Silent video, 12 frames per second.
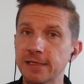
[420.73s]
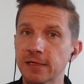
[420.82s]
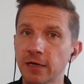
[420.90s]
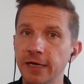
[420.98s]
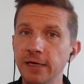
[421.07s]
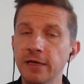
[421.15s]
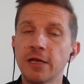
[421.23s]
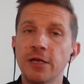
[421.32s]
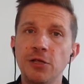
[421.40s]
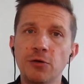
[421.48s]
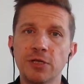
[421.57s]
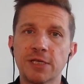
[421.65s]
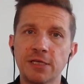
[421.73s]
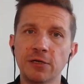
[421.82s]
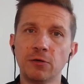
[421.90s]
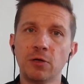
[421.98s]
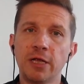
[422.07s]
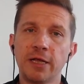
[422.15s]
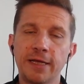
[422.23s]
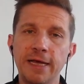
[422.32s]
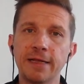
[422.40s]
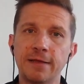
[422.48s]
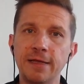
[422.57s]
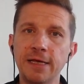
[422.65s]
tonight, you can still
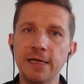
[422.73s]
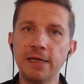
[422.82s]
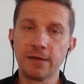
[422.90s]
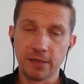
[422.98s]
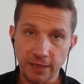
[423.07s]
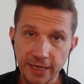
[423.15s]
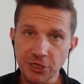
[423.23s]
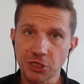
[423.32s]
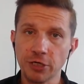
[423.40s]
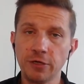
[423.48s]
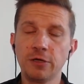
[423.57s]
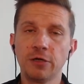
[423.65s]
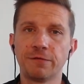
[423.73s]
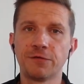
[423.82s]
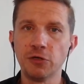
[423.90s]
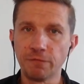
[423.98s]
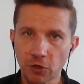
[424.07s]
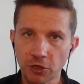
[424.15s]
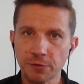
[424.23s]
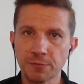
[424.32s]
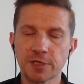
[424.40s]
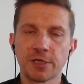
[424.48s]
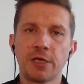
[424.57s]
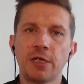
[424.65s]
get the collection of two
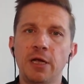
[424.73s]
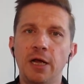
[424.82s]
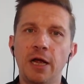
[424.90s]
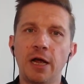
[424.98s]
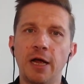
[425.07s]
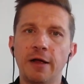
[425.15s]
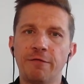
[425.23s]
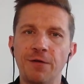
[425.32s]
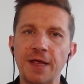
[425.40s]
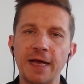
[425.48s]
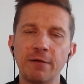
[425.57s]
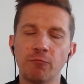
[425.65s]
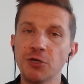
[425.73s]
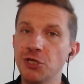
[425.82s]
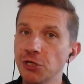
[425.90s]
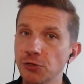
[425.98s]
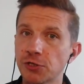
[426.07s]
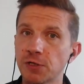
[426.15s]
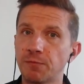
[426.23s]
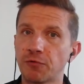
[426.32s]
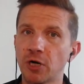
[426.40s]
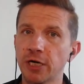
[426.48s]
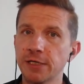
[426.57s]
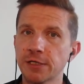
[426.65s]
volumes uh, for that reduced
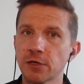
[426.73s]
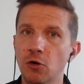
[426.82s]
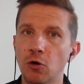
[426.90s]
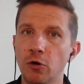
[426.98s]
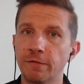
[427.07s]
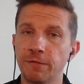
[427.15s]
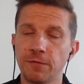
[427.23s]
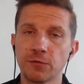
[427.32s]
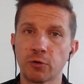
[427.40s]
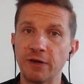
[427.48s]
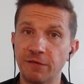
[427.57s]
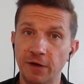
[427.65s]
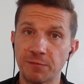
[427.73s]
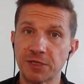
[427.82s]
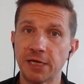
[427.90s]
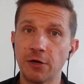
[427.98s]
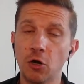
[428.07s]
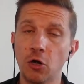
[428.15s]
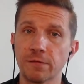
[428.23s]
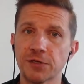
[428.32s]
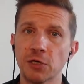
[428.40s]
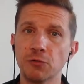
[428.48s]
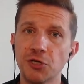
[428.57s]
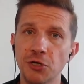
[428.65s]
price of 25% off.
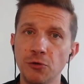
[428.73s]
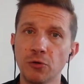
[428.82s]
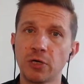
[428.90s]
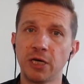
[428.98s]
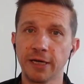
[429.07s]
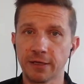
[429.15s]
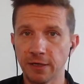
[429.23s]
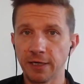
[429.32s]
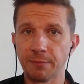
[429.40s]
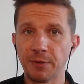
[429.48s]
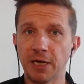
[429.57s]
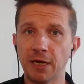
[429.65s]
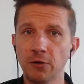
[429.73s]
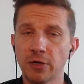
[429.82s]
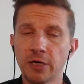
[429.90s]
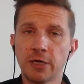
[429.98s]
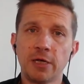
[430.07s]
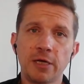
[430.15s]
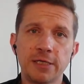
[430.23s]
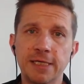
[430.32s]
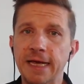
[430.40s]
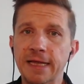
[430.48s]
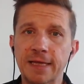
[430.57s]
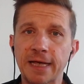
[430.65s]
So do click the link below to
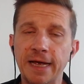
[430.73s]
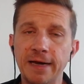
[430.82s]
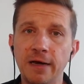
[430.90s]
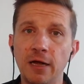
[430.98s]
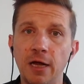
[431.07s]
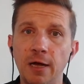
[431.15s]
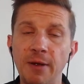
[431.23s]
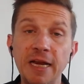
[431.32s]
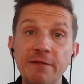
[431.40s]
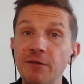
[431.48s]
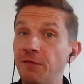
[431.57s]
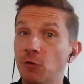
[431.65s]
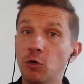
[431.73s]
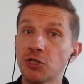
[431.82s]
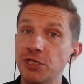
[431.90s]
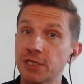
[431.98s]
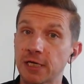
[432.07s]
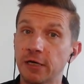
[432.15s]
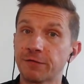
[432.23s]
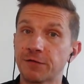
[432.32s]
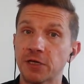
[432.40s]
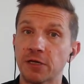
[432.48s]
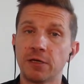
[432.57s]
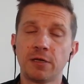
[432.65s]
get that. Um, and even if you're watching this
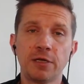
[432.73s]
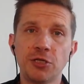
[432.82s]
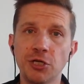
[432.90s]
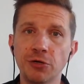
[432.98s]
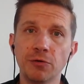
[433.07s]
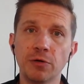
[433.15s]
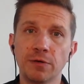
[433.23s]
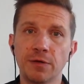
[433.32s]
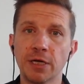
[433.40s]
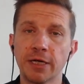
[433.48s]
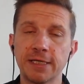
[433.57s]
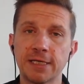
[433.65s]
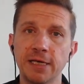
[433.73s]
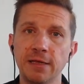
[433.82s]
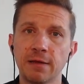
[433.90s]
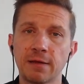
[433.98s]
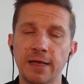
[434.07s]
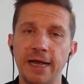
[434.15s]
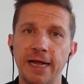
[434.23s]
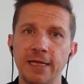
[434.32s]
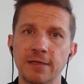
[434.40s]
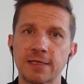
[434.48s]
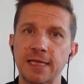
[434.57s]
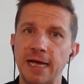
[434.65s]
after June the 19th
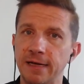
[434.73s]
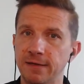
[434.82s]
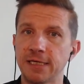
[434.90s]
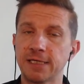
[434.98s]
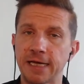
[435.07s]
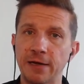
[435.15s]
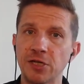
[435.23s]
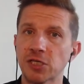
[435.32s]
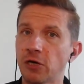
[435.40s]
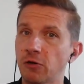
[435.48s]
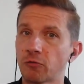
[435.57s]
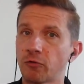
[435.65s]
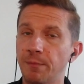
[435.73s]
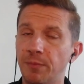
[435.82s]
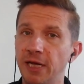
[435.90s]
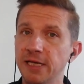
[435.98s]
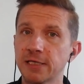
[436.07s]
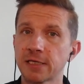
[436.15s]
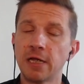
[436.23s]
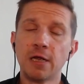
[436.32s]
and that discount is no longer in place,